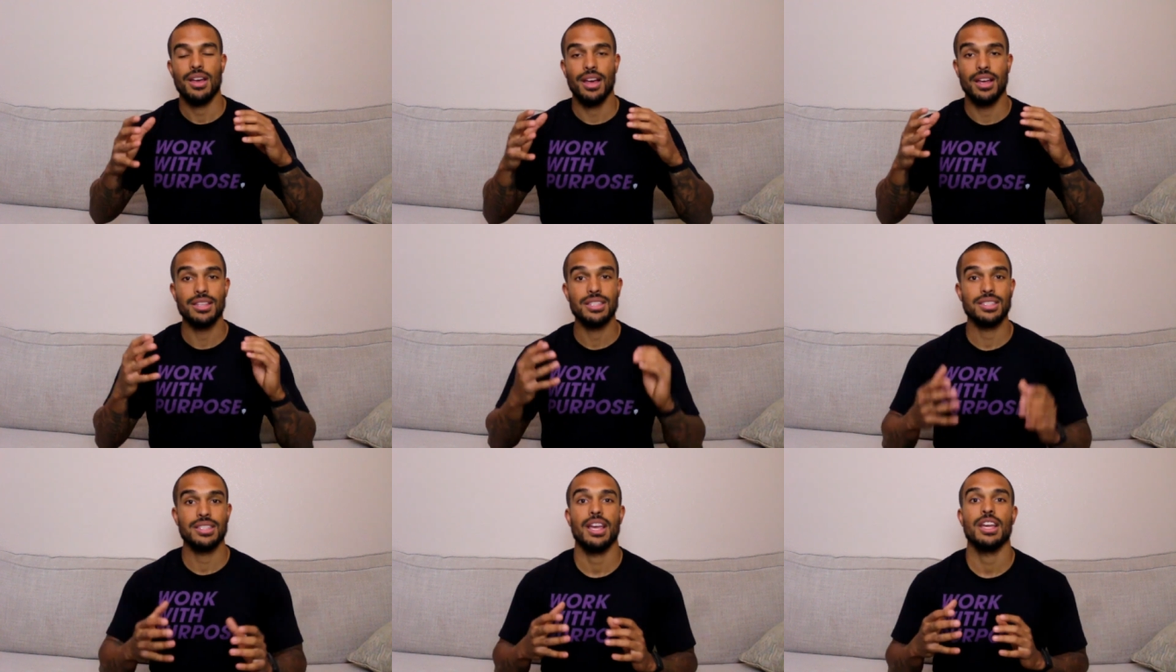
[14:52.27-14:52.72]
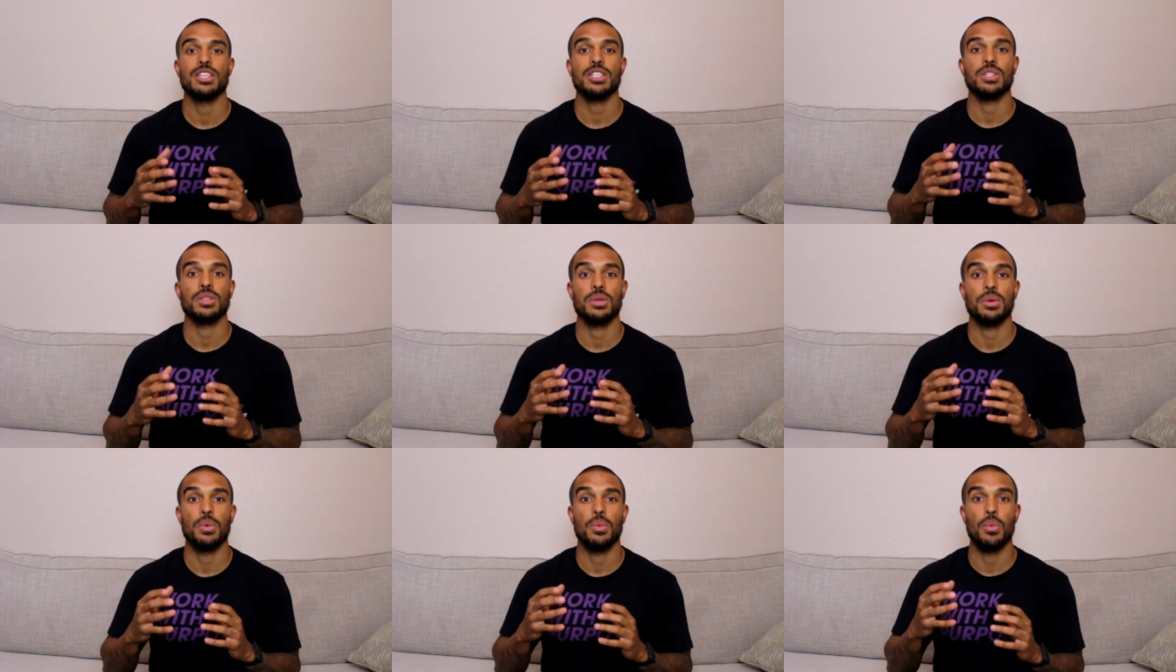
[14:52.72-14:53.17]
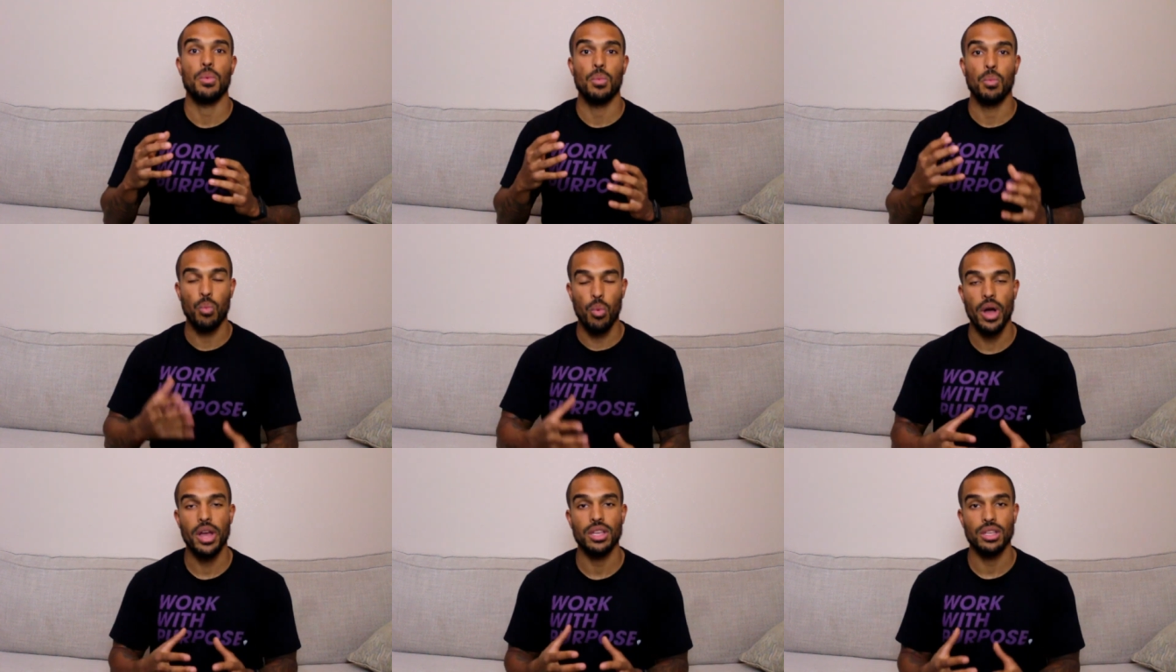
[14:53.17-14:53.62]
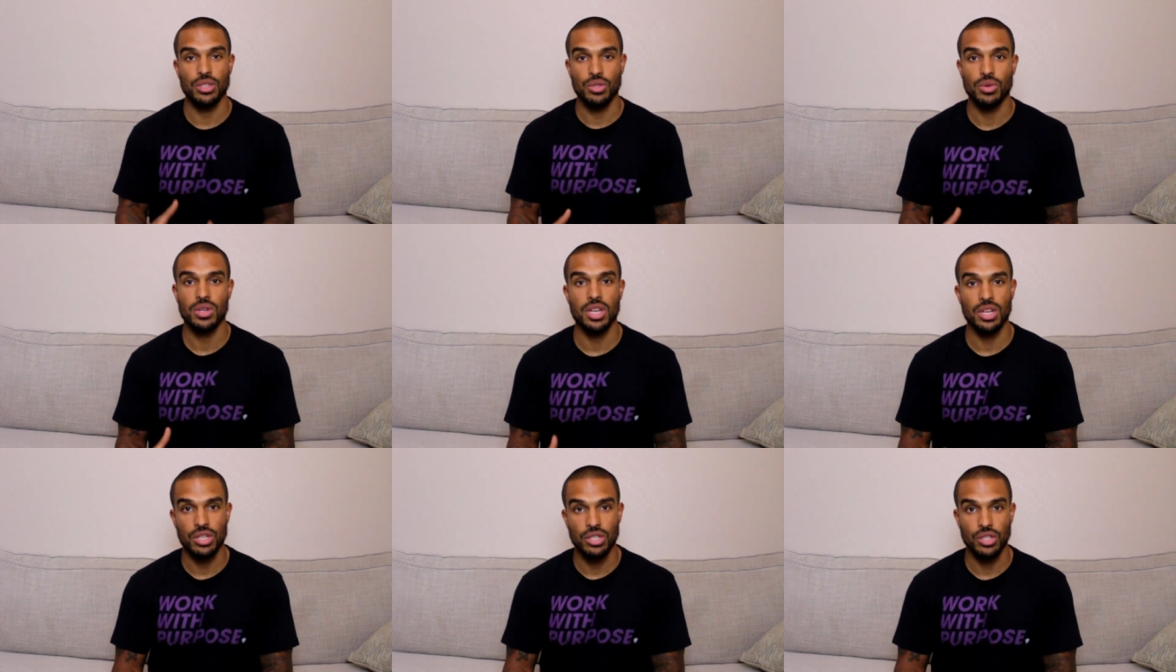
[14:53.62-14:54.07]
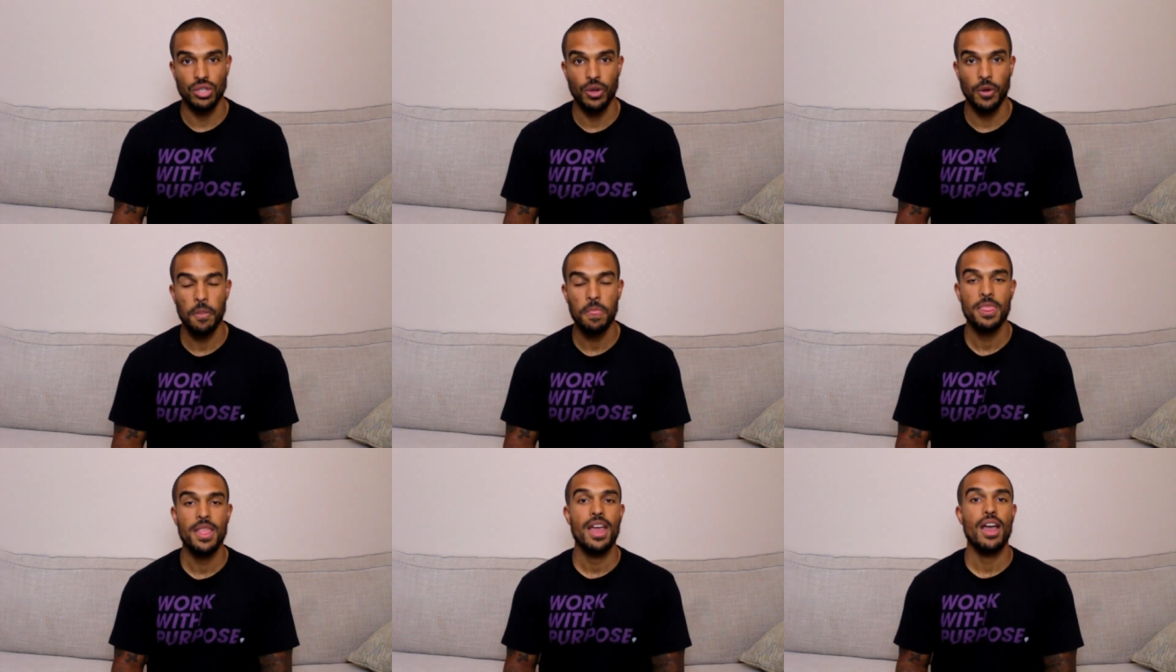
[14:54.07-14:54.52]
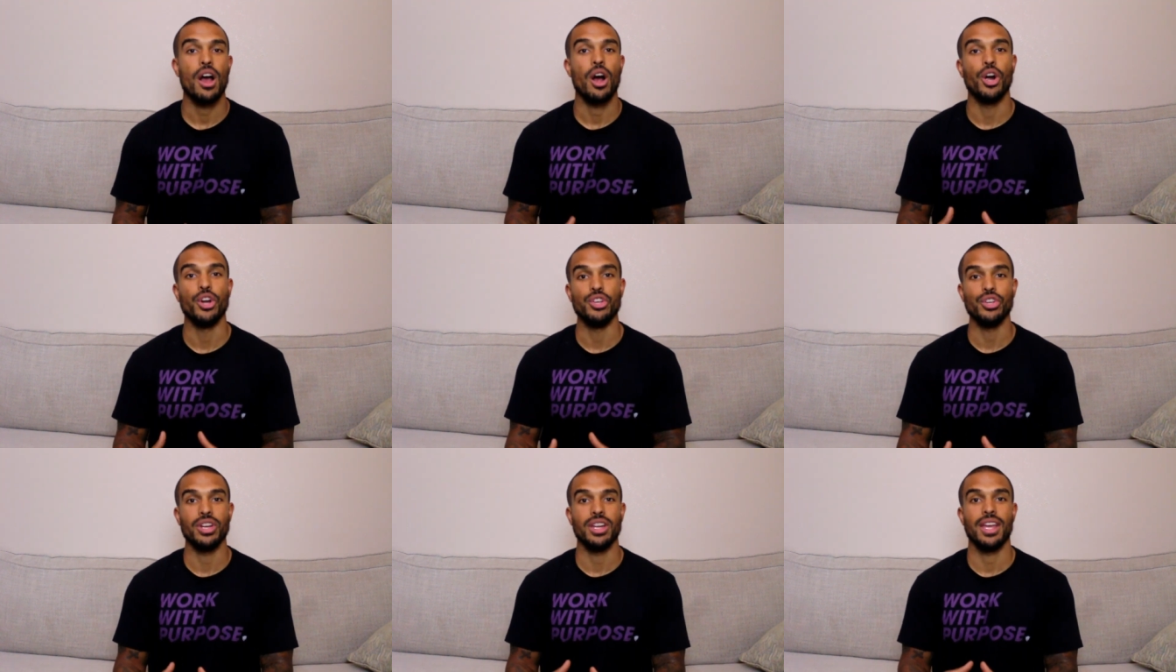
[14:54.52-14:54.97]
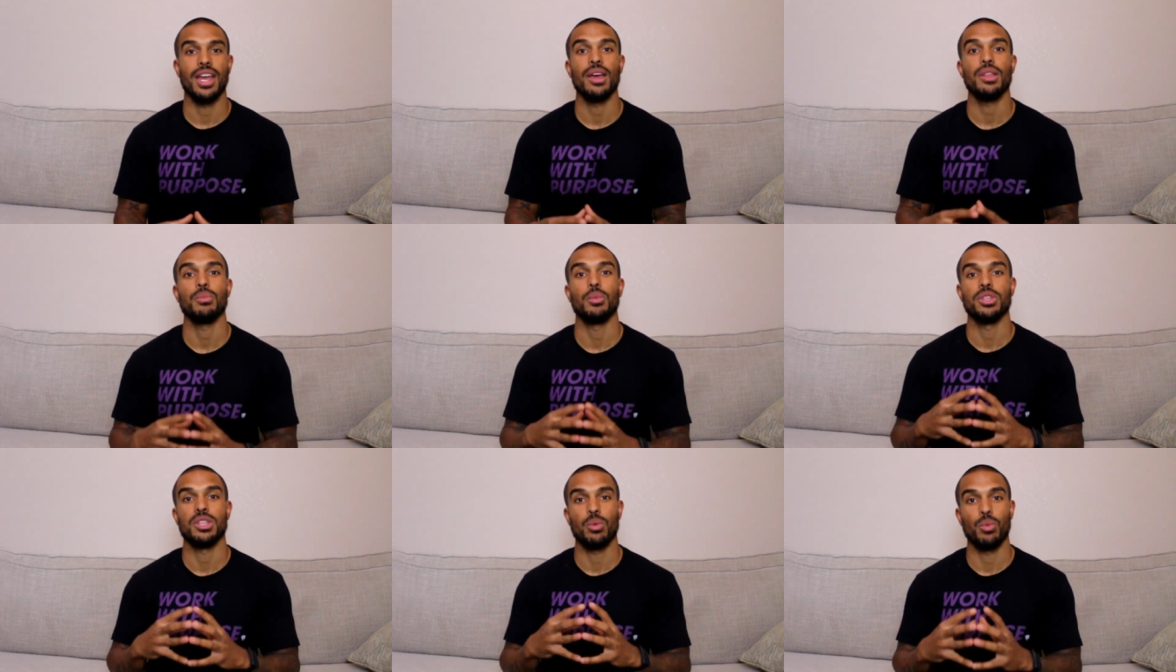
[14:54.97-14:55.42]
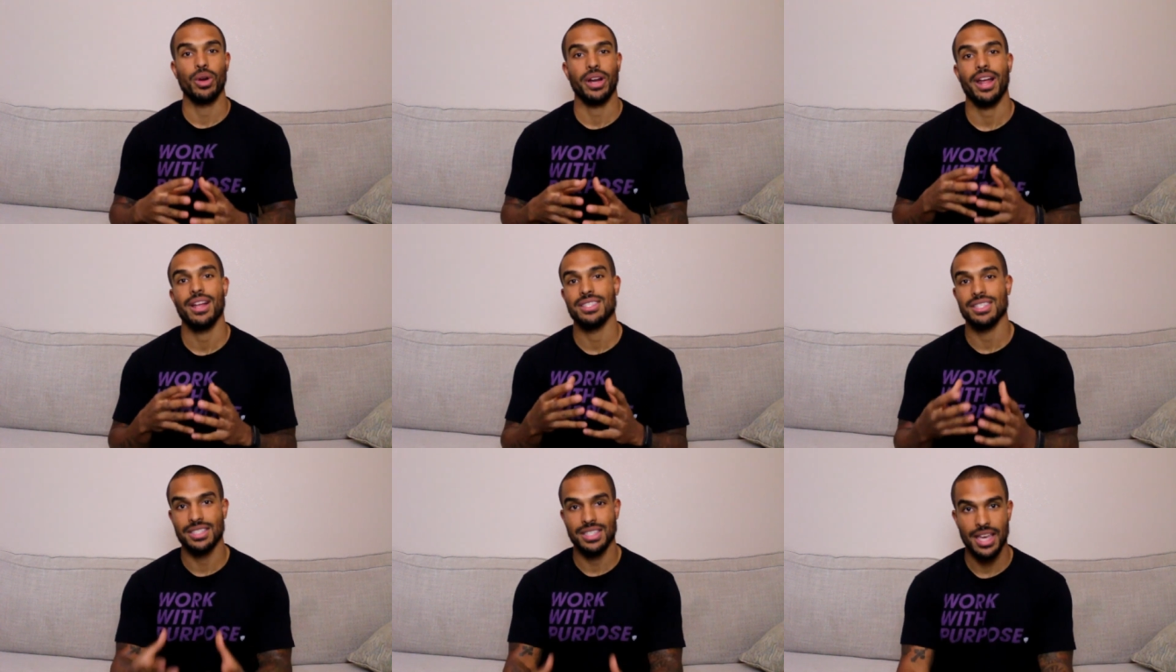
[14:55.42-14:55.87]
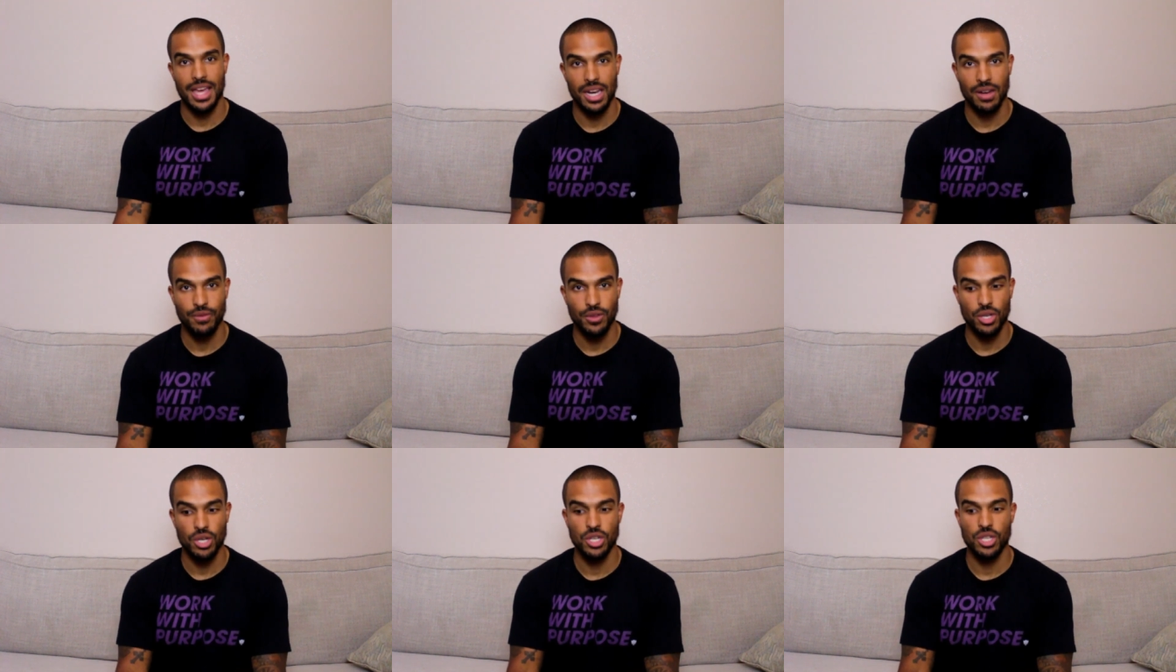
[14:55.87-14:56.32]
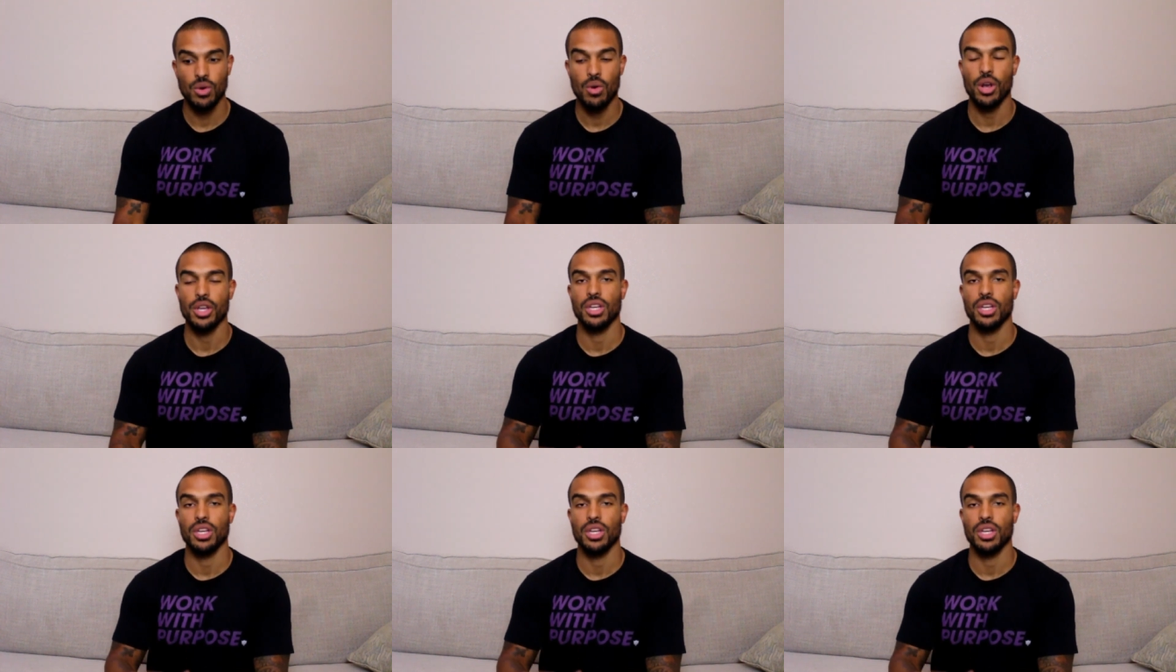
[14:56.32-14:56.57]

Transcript: Assess what you can do are you gonna get what the workout's intended for you to do?